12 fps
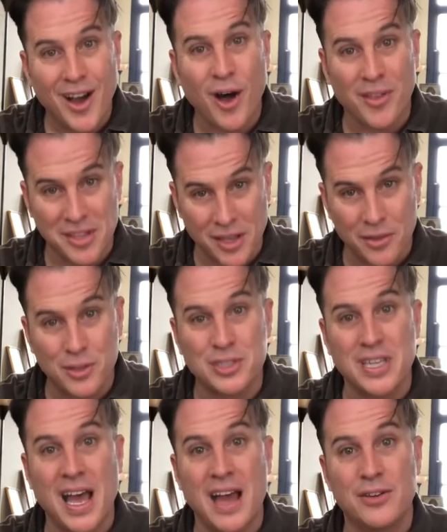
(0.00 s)
on the other
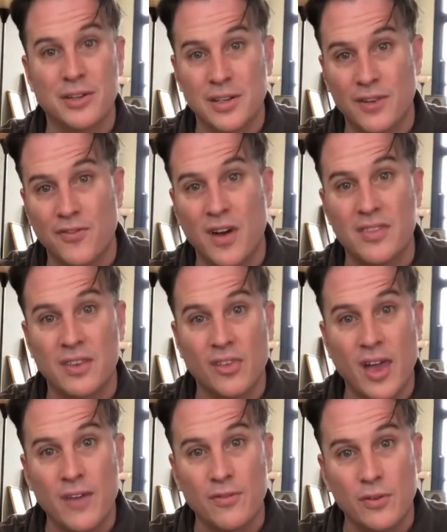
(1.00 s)
side, you're going to find the
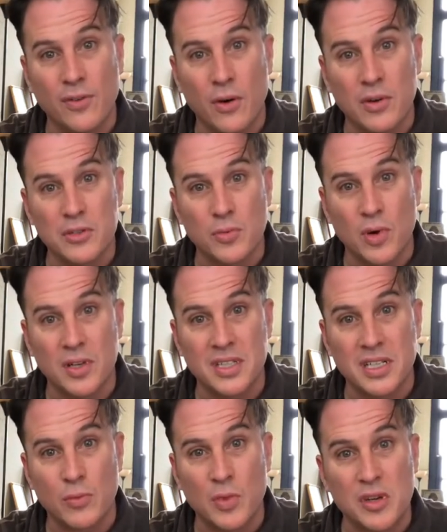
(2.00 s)
life you've always
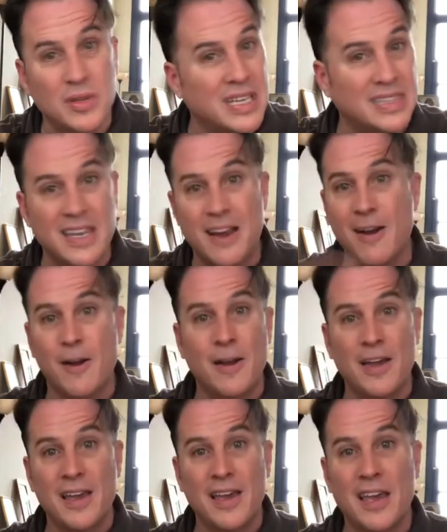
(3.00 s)
wanted. And when you get
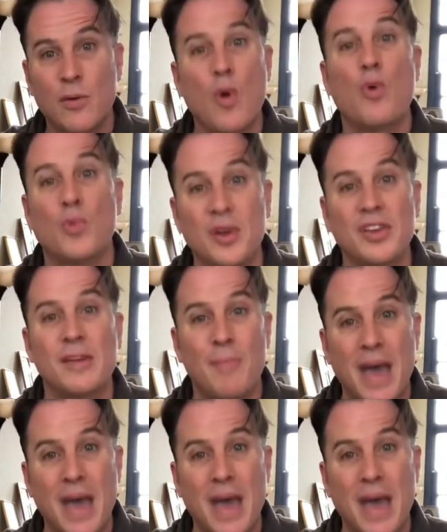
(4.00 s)
there, it won't really